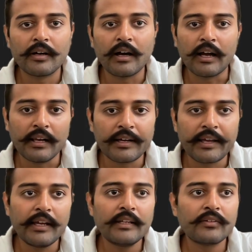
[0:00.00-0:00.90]
I'll
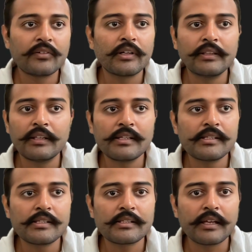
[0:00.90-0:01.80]
again run
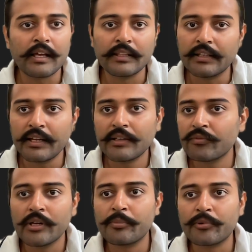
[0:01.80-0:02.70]
this and then
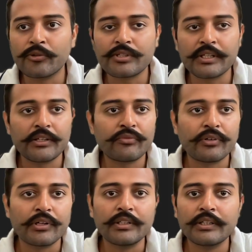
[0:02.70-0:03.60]
we'll proceed
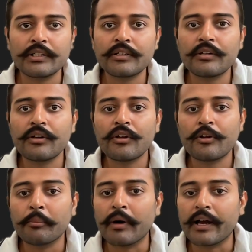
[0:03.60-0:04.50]
further
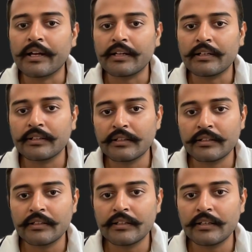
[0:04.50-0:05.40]
by
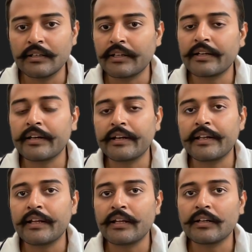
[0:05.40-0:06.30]

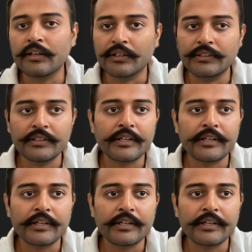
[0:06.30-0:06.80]
integrating other